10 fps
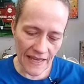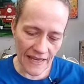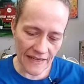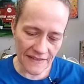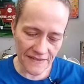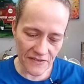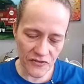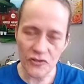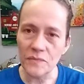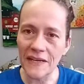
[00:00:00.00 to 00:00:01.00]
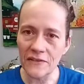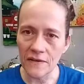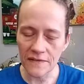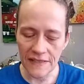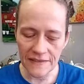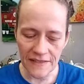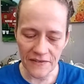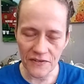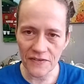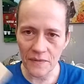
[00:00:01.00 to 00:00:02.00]
and it says to my darling
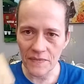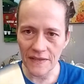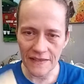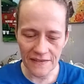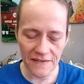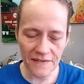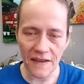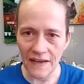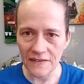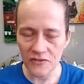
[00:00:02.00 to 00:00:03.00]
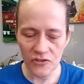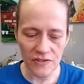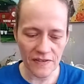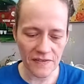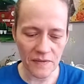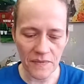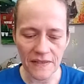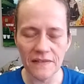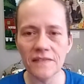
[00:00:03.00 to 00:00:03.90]
and there's something inside i'll show you there's something